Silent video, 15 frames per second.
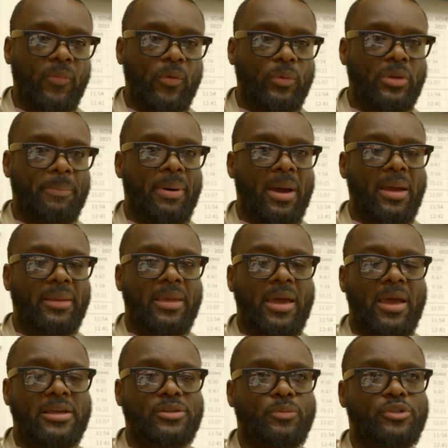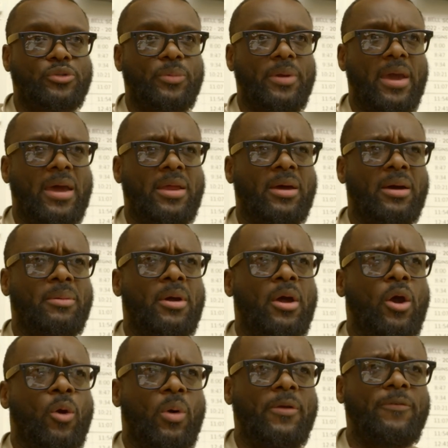the podcast, which we had
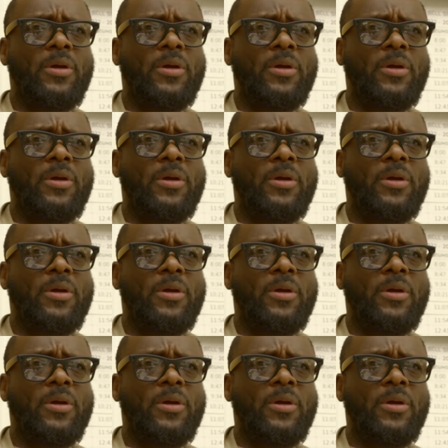quite